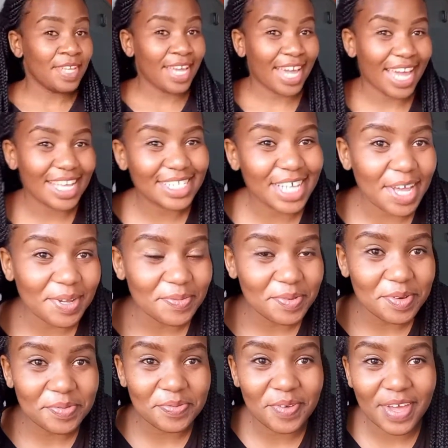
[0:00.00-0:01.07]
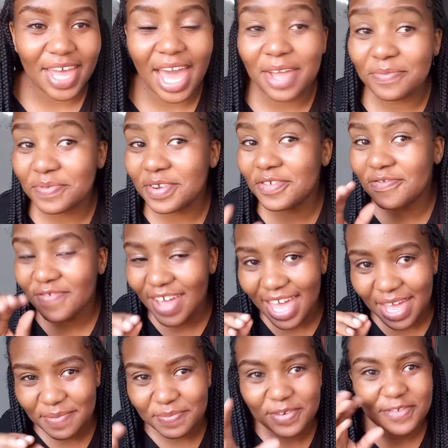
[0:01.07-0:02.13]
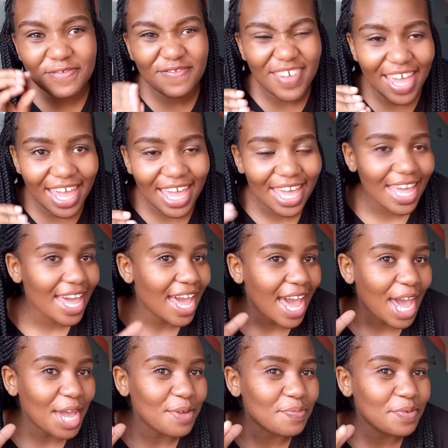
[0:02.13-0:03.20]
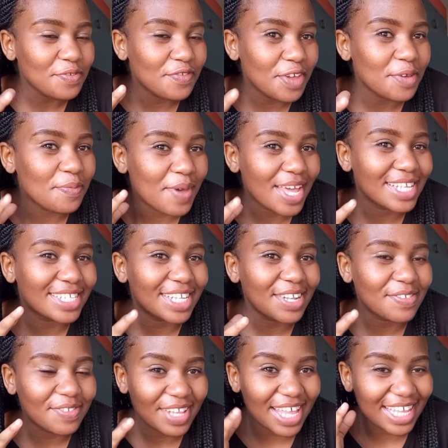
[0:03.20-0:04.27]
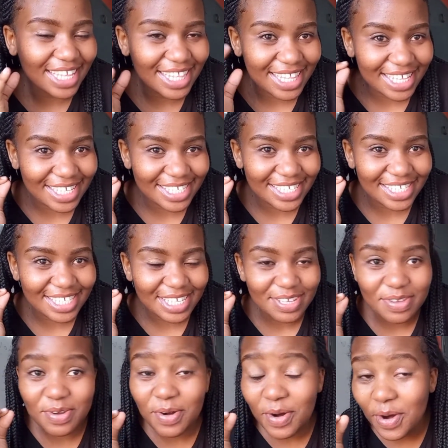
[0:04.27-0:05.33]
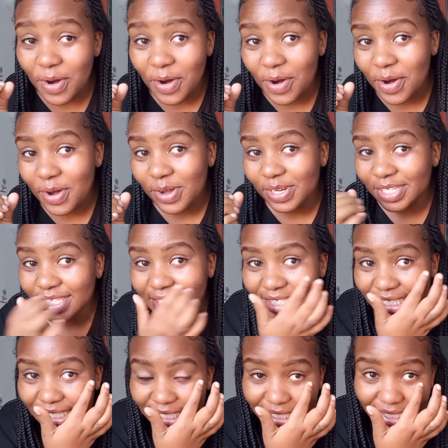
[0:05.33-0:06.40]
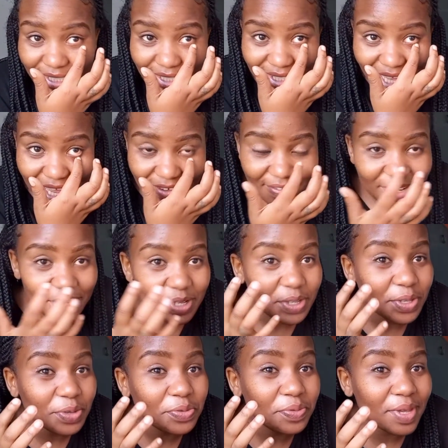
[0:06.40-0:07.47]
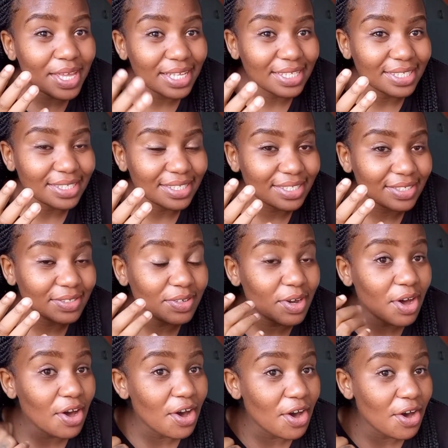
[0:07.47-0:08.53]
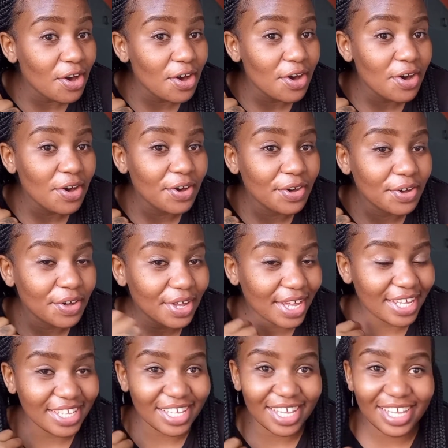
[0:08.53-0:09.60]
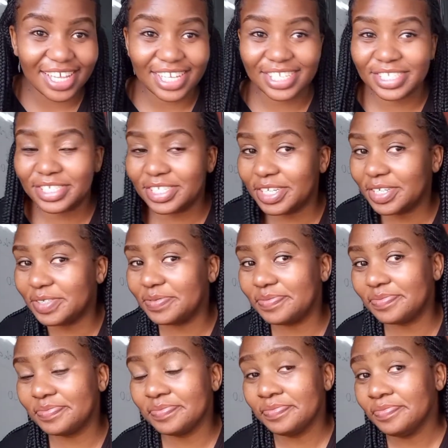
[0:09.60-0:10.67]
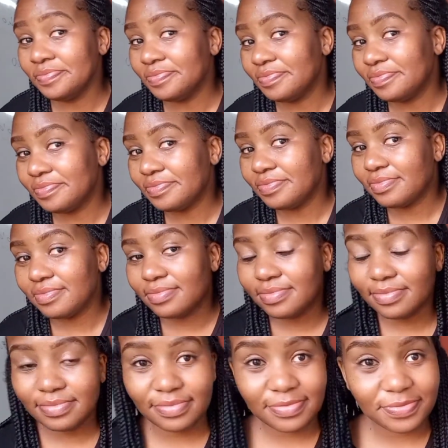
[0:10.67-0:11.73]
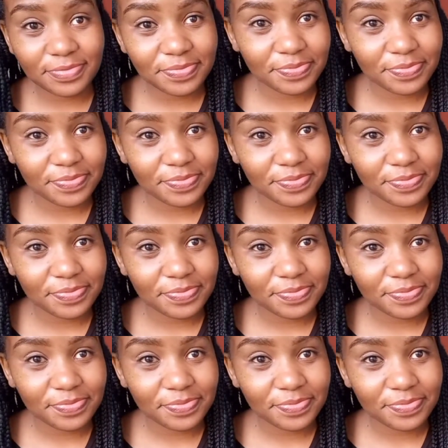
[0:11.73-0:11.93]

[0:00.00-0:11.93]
Guys, I prefer, I prefer, prefer, I prefer myself like this. Yo, I feel human. Yo, I shame. Hmm.